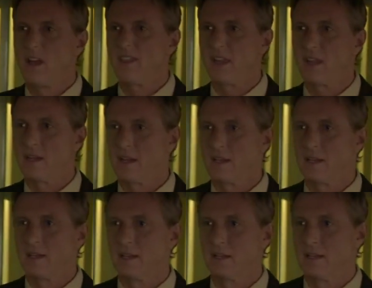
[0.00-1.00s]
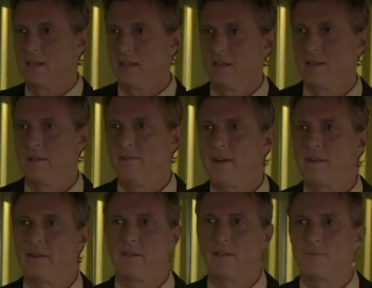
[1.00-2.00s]
And this is where the show does
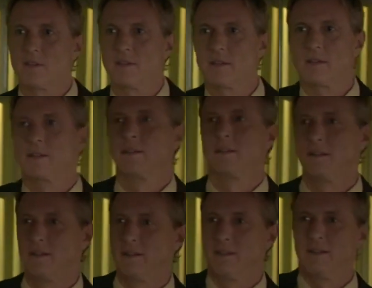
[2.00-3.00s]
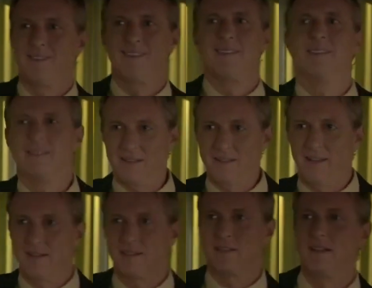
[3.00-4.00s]
a great job at bringing the viewers
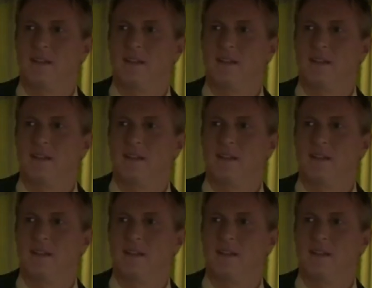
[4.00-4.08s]
further